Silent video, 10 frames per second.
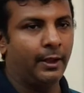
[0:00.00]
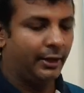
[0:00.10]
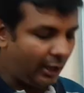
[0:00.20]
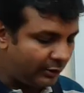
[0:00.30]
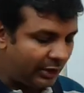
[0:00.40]

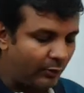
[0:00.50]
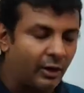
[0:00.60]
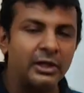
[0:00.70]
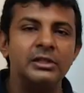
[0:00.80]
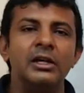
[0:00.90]
Now then,
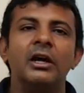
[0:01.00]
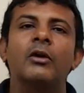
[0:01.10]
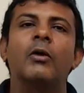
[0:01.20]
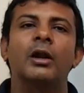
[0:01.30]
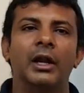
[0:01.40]
what is a
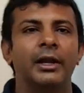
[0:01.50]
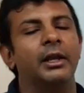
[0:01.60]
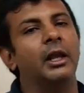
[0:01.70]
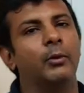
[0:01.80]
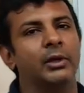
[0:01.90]

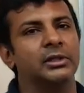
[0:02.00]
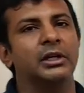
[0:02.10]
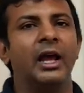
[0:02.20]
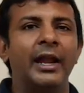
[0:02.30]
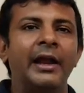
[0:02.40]
quadratic
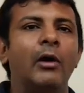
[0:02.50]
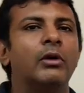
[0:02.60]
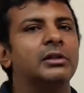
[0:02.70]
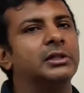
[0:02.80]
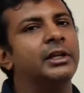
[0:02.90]
equation and how
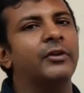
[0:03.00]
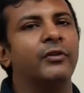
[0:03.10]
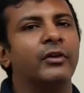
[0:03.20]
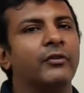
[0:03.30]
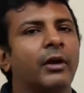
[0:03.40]
does it
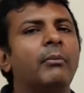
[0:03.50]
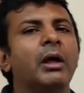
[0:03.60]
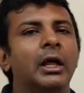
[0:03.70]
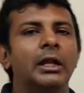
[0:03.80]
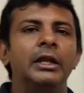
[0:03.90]
differ
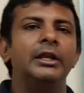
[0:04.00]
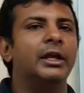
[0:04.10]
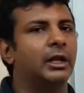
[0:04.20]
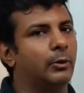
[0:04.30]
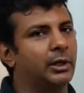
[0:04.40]
from
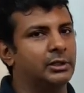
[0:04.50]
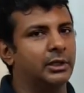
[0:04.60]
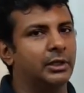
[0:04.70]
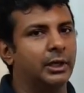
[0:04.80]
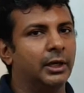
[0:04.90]
linear equation?